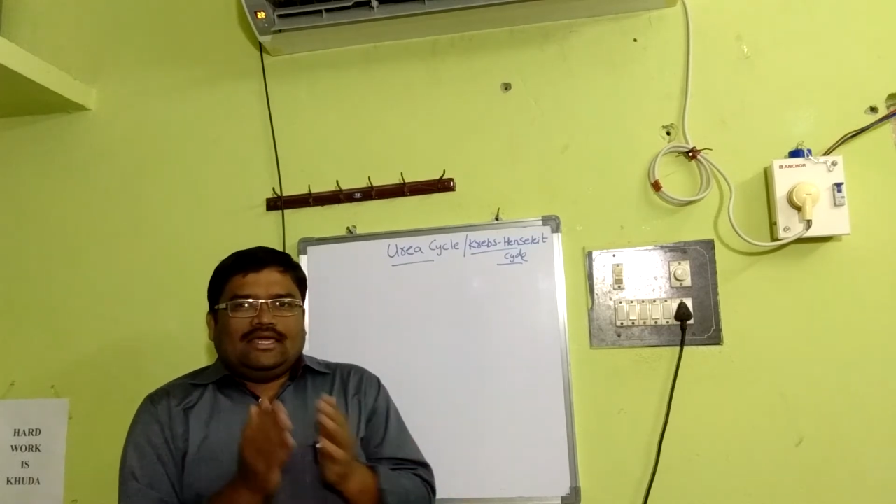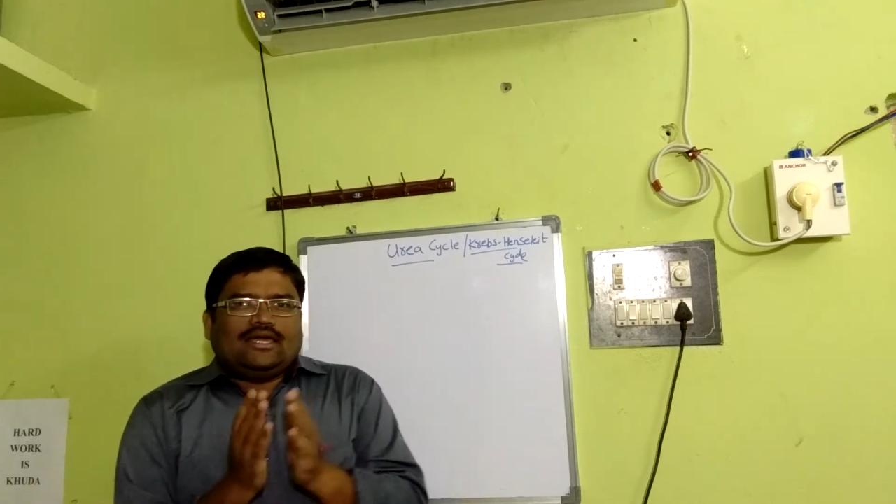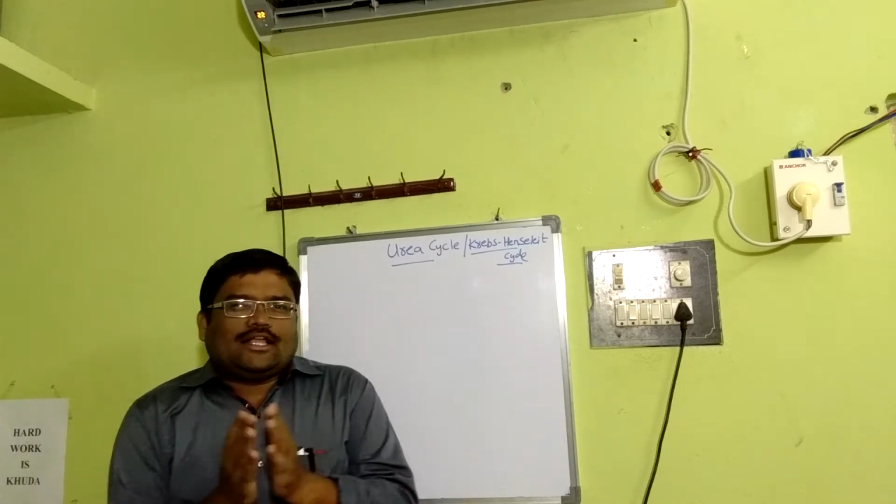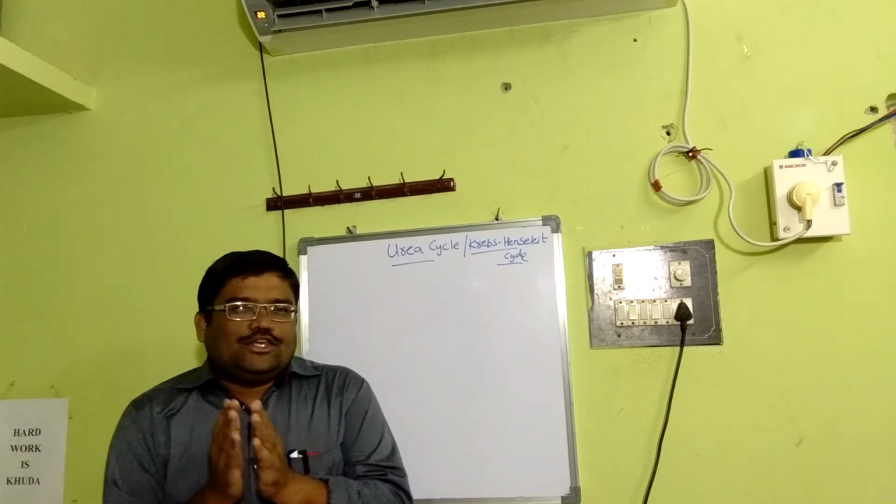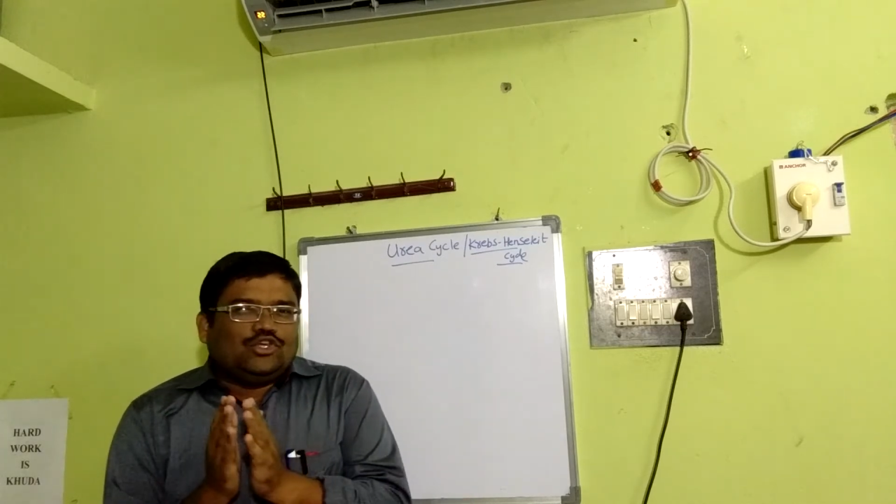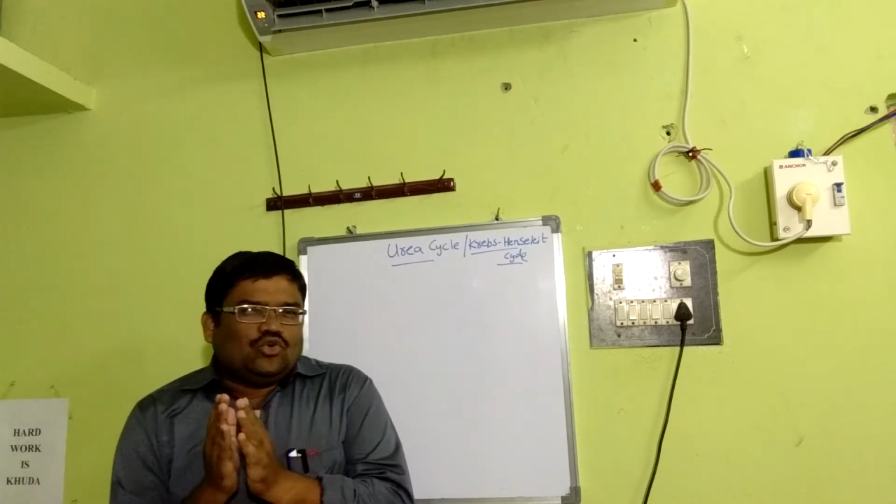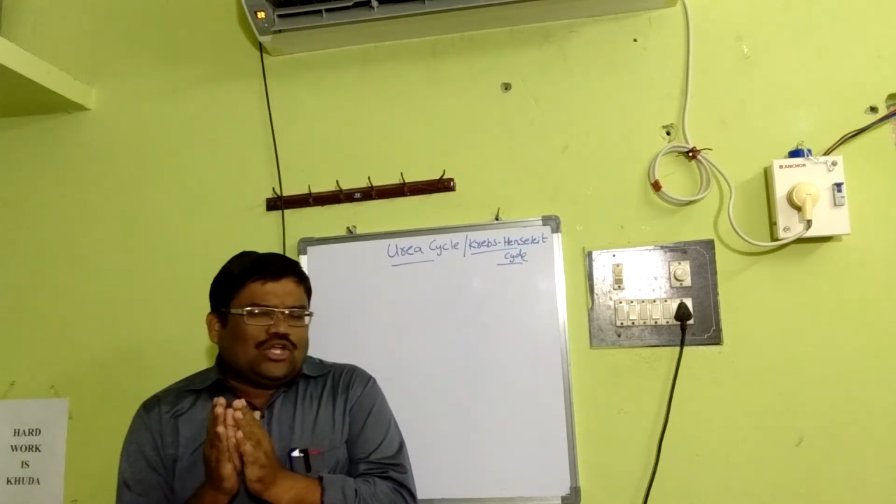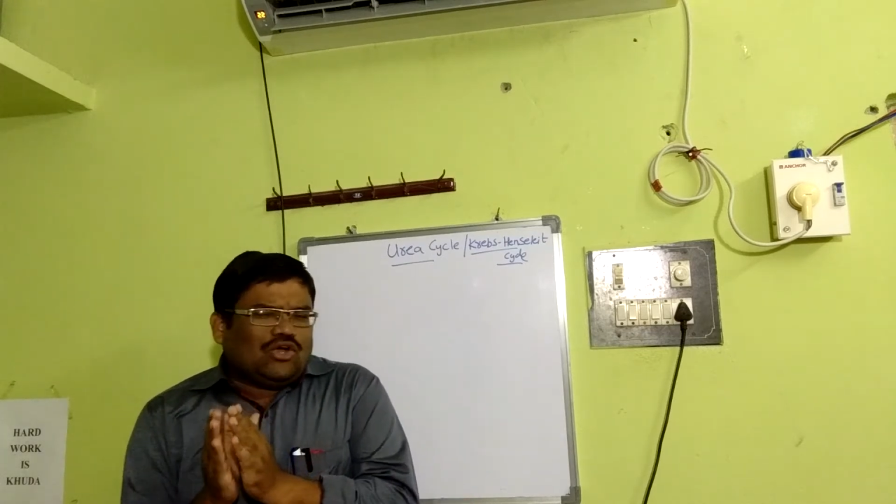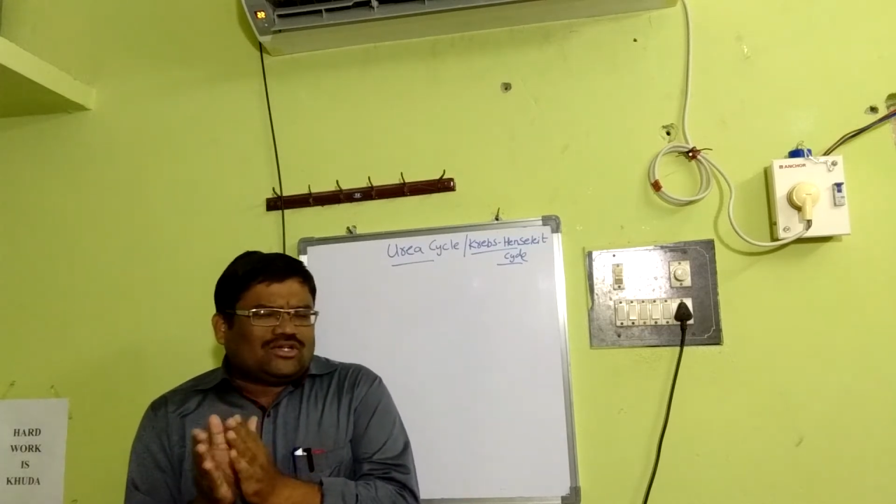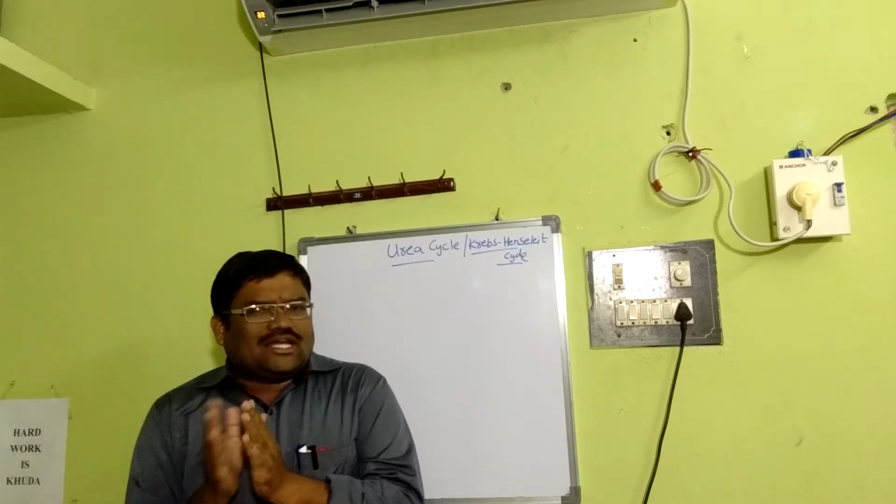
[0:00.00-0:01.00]
Here,
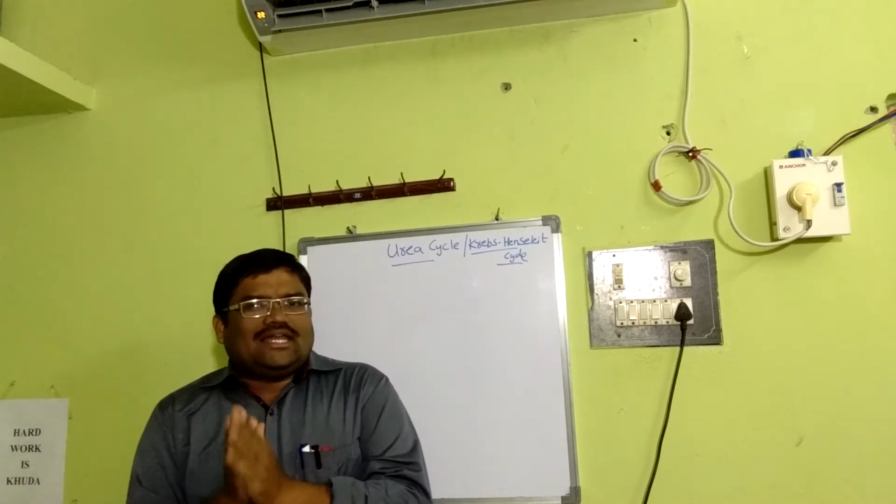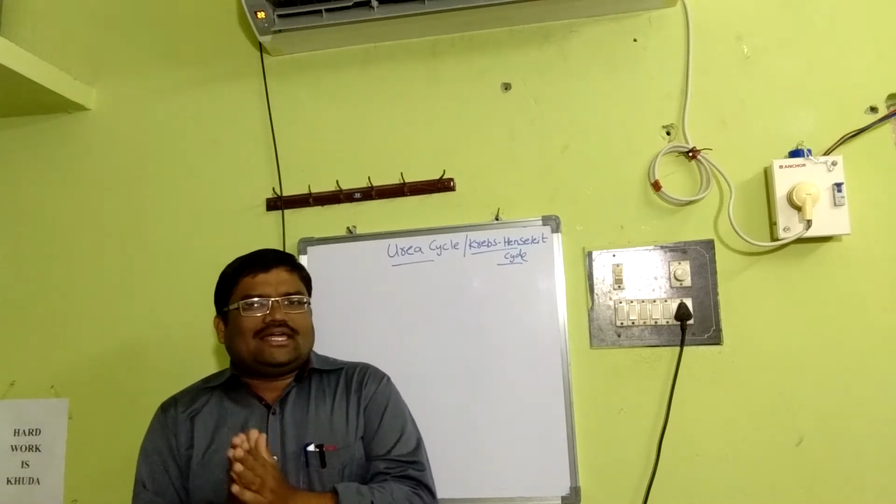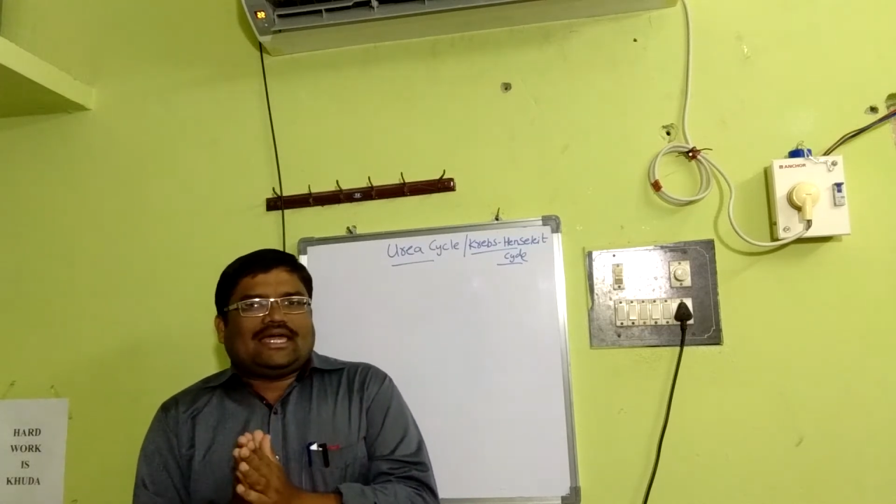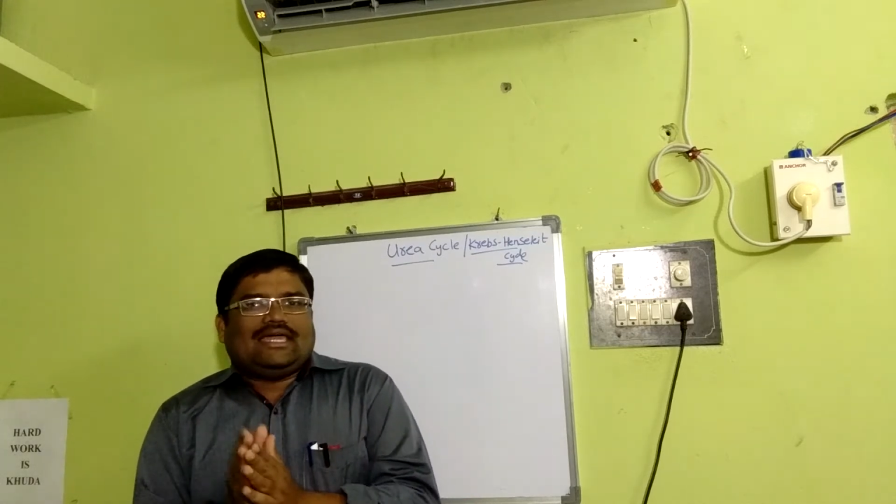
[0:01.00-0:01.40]
ureotelic